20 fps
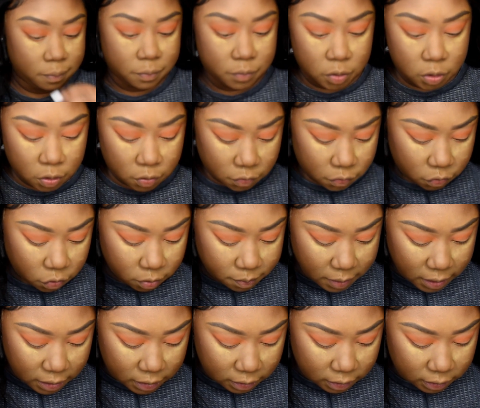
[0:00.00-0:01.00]
So for
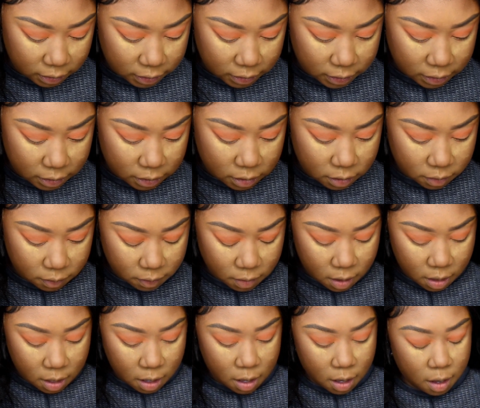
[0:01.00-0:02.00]
my lid,
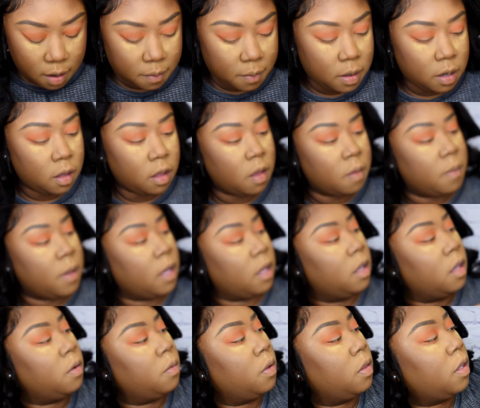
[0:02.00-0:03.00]
I'm going to go back
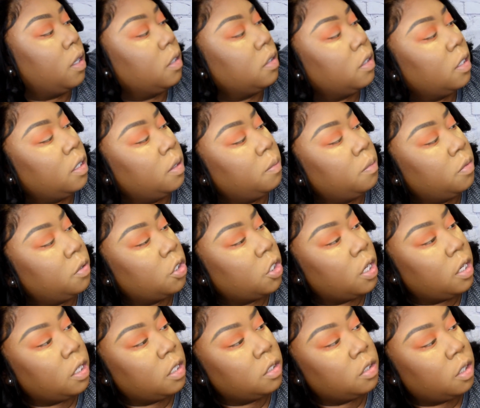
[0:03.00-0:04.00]
in with that same
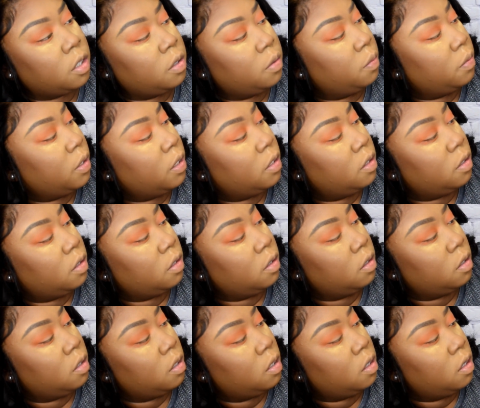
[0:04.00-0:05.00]
shade I started with,
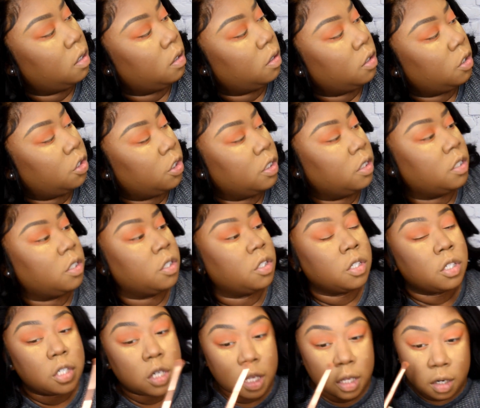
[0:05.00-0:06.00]
the
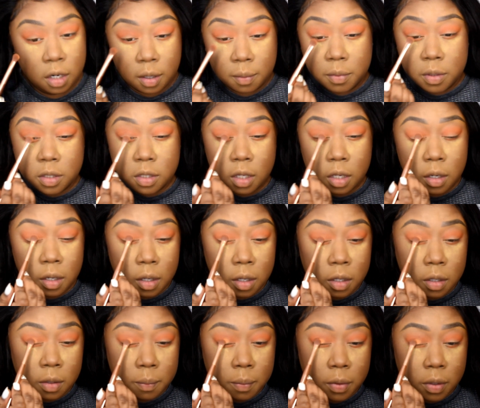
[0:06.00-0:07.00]
transition shade, and I'm just going
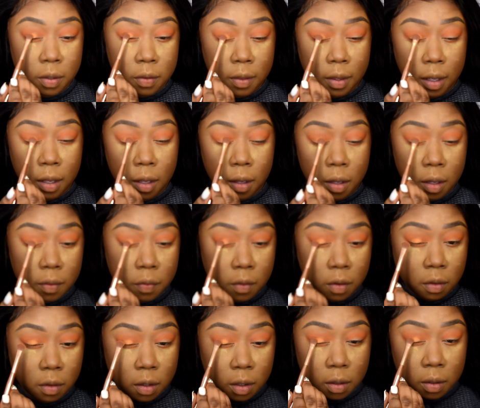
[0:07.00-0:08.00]
to put that on the
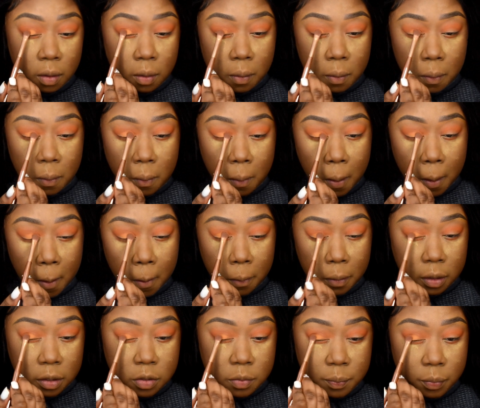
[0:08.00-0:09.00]
lid. Oh,
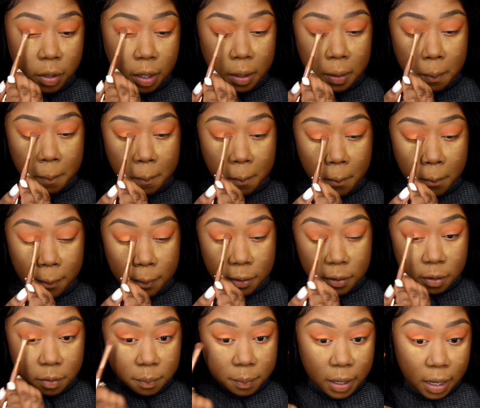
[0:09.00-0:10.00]
that's bright
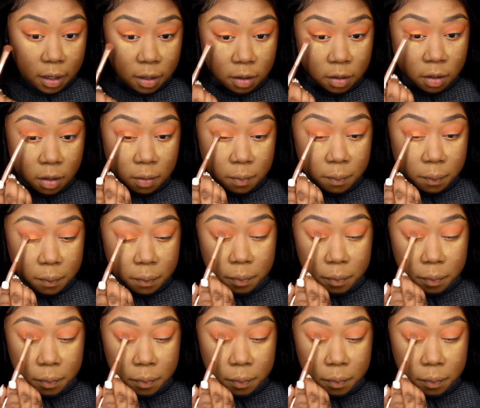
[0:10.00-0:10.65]
when you pack it on.